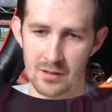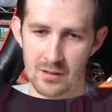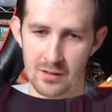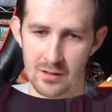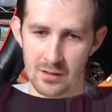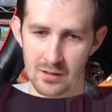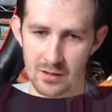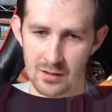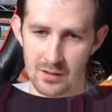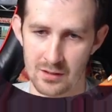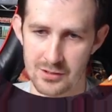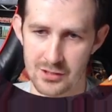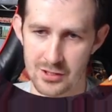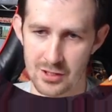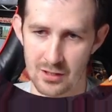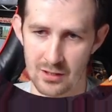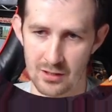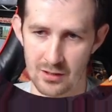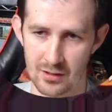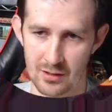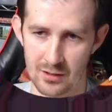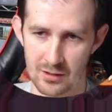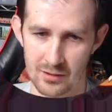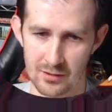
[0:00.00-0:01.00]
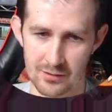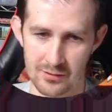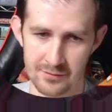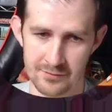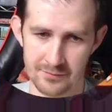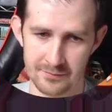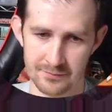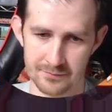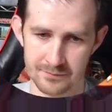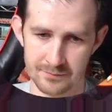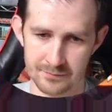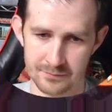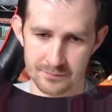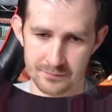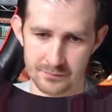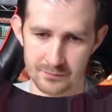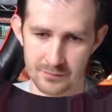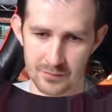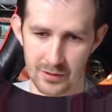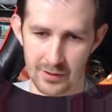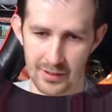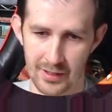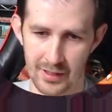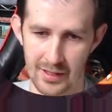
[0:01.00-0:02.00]
Our turn.
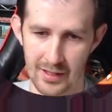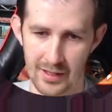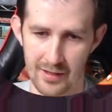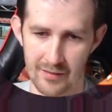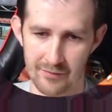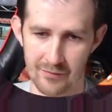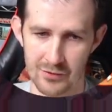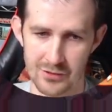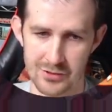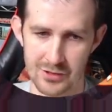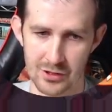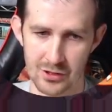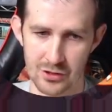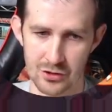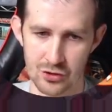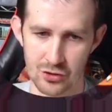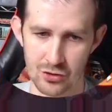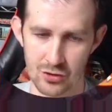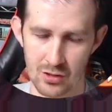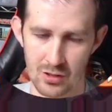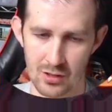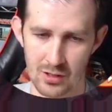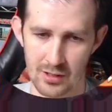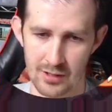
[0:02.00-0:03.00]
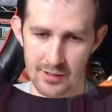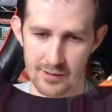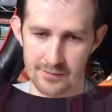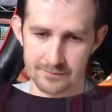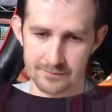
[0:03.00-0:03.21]
Okay, Anvil's a good draw.